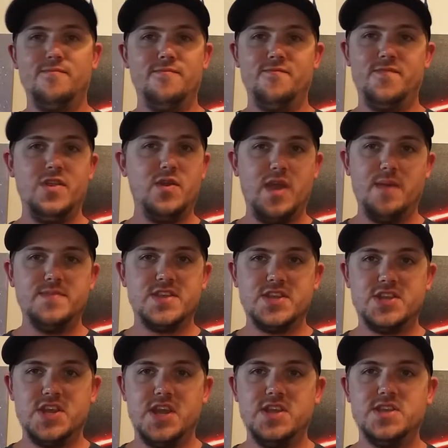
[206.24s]
video games
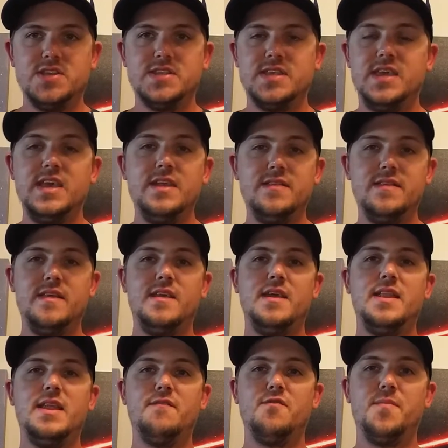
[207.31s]
exchanges. He
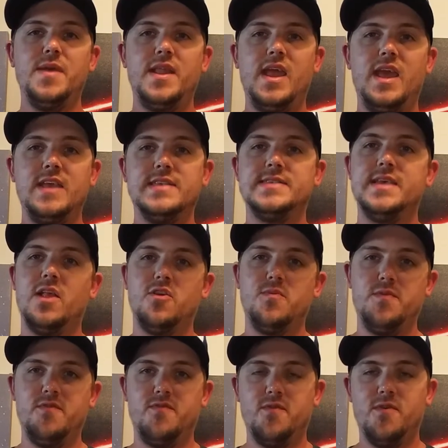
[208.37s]
had never been a seller
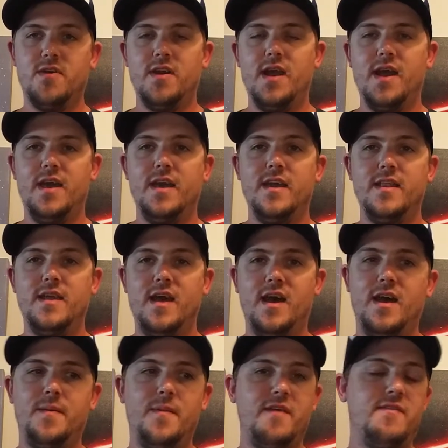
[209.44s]
before, and
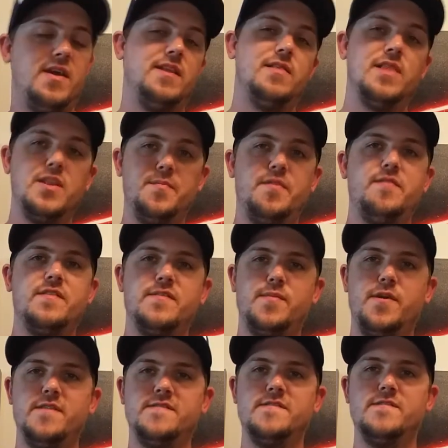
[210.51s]
I've had a little bit of
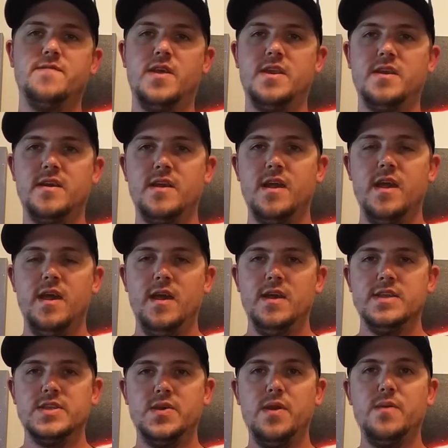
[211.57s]
experience as a vendor.
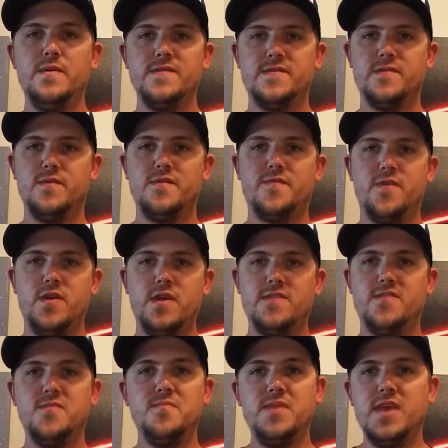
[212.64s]
So he was referring
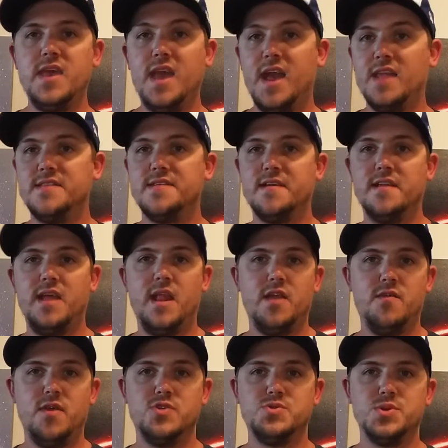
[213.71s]
to me and to
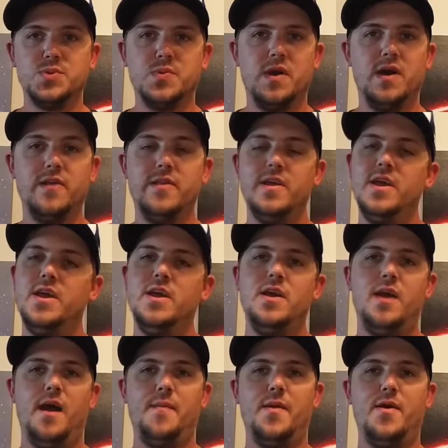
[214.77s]
Canadian Retro as well
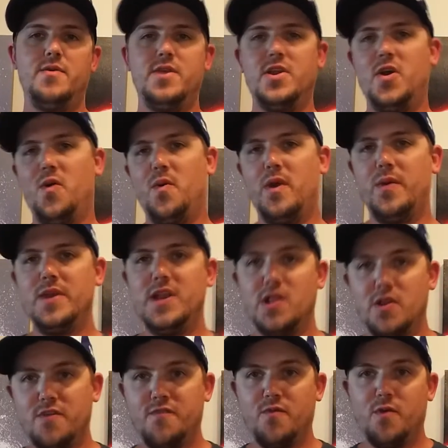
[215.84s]
about, you know, what do I need to
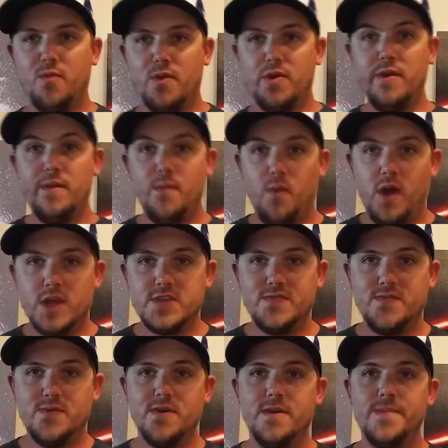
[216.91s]
look for, what do I need to watch
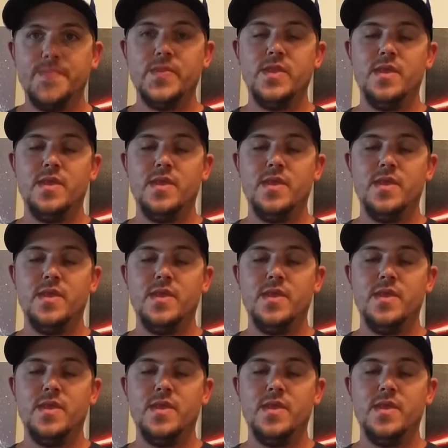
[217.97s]
for,